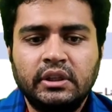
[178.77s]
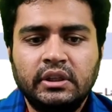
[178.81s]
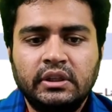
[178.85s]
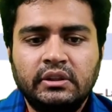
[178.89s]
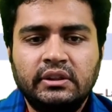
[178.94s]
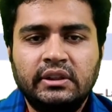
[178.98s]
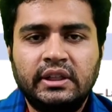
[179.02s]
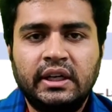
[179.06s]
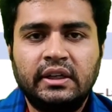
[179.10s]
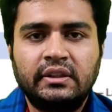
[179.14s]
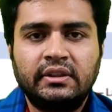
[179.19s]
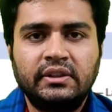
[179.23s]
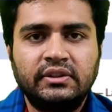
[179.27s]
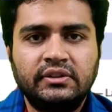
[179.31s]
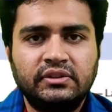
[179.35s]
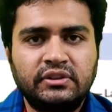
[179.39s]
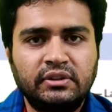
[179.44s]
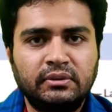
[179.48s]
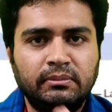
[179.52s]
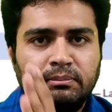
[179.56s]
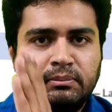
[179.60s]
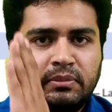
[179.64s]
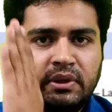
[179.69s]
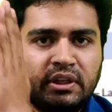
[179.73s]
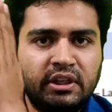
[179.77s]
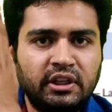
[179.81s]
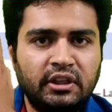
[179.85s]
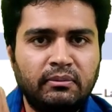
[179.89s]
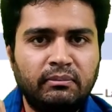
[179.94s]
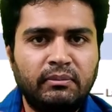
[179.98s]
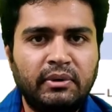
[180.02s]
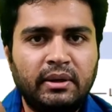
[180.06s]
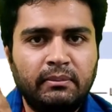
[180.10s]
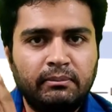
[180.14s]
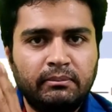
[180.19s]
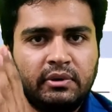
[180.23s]
that this tympanic
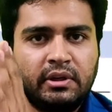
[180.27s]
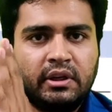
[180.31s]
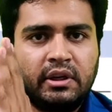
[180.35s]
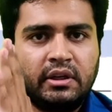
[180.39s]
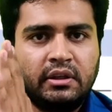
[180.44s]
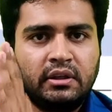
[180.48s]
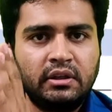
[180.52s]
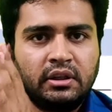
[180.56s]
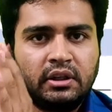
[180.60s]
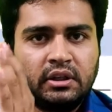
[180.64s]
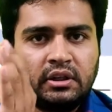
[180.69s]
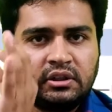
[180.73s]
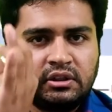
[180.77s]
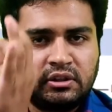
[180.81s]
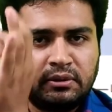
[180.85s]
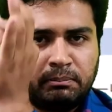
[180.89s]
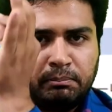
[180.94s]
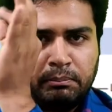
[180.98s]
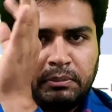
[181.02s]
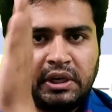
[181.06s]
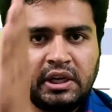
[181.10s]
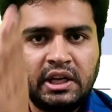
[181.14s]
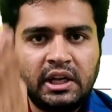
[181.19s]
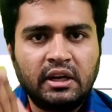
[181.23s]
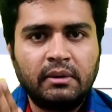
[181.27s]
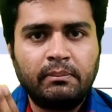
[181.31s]
membrane, the middle